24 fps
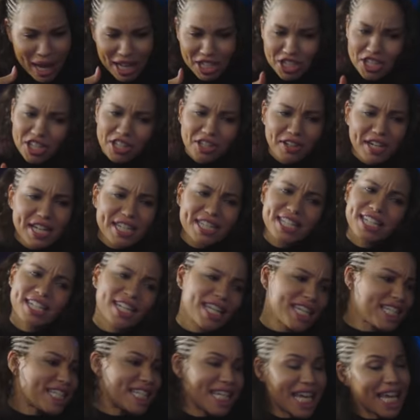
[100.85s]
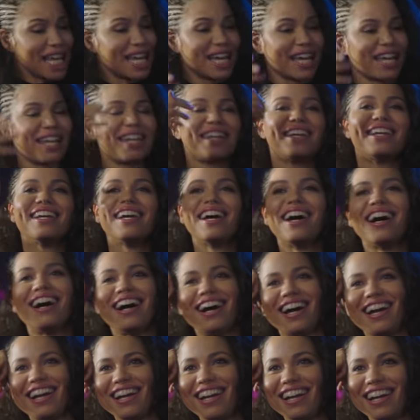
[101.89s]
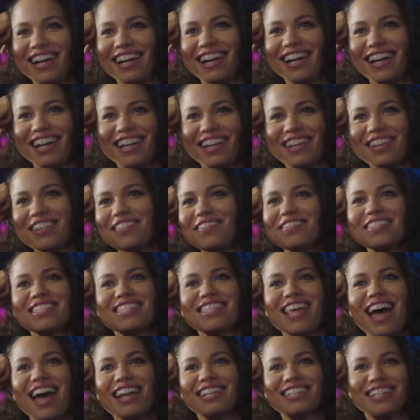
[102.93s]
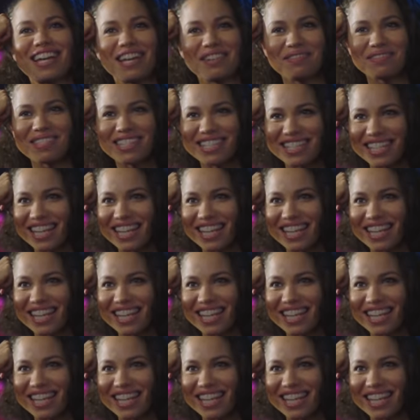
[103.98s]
batshit crazy, and it did. It was that times